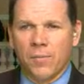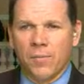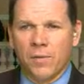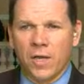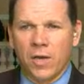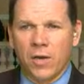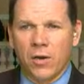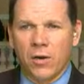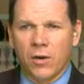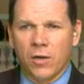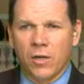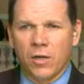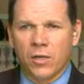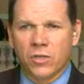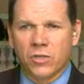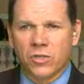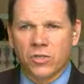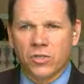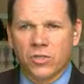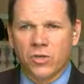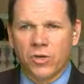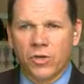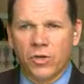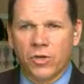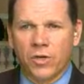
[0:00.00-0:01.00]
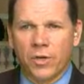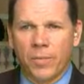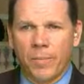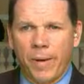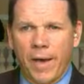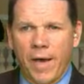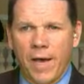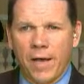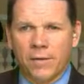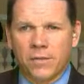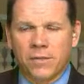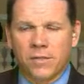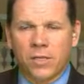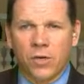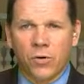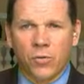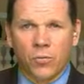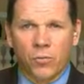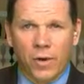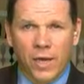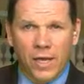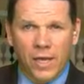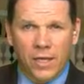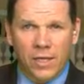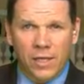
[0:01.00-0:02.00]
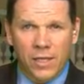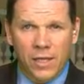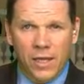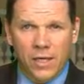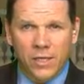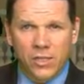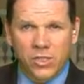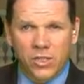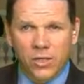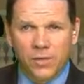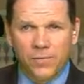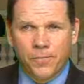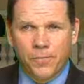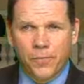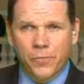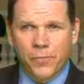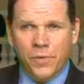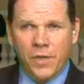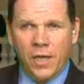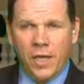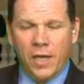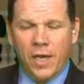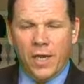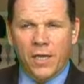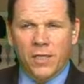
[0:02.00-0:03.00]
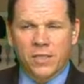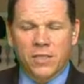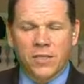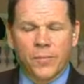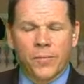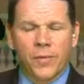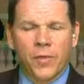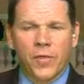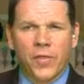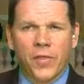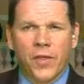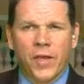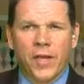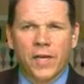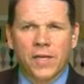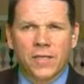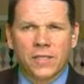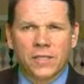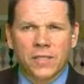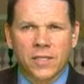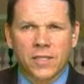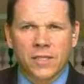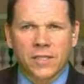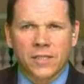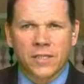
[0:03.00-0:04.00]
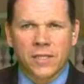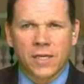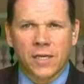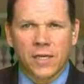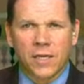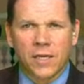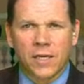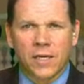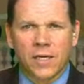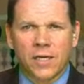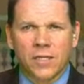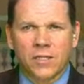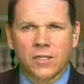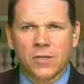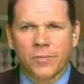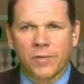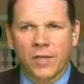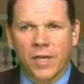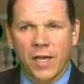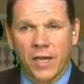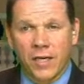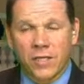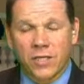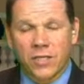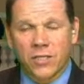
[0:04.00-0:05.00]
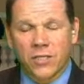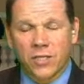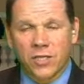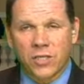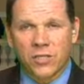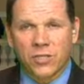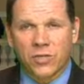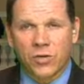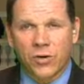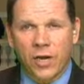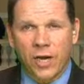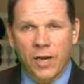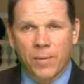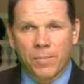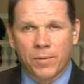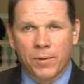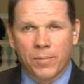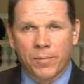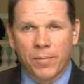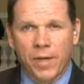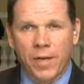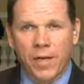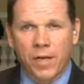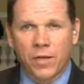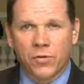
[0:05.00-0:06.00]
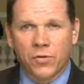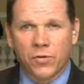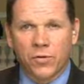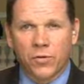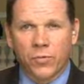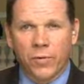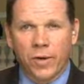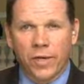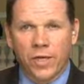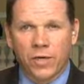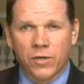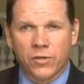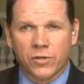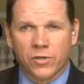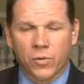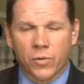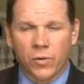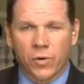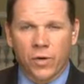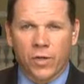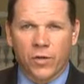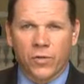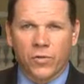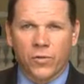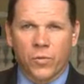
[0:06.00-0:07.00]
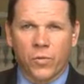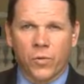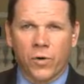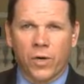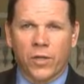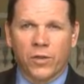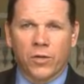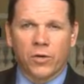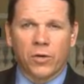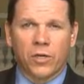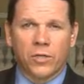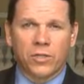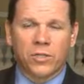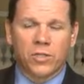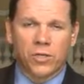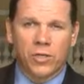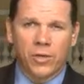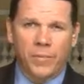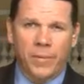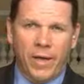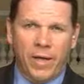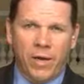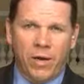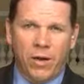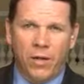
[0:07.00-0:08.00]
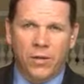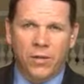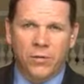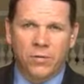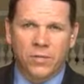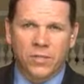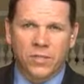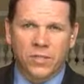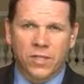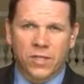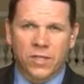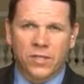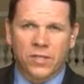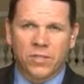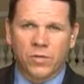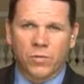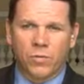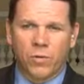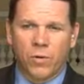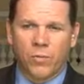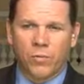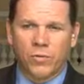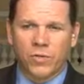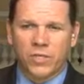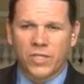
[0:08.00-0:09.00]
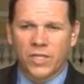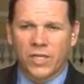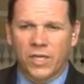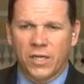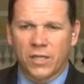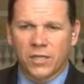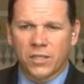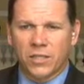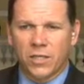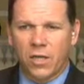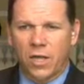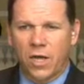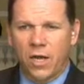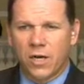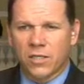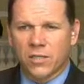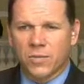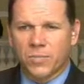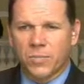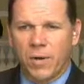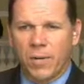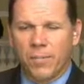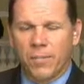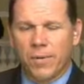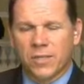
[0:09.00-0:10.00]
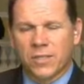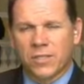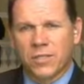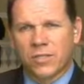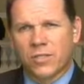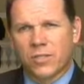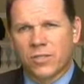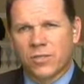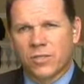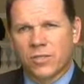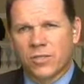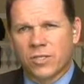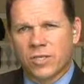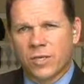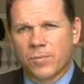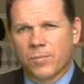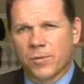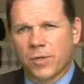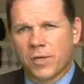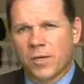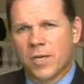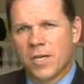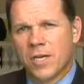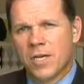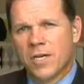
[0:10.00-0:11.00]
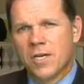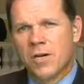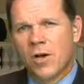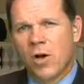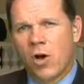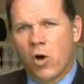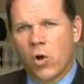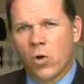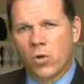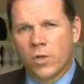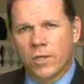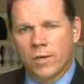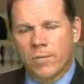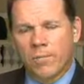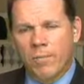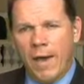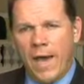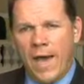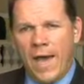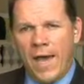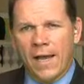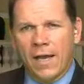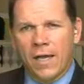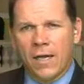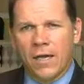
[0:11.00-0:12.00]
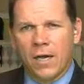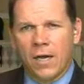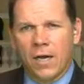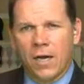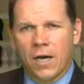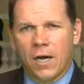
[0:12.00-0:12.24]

They are concerned about regulation and some of the things that some of the agencies are implementing through regulatory authority. They're concerned about all those things. So what we're seeing is a lot of small businesses are simply holding back.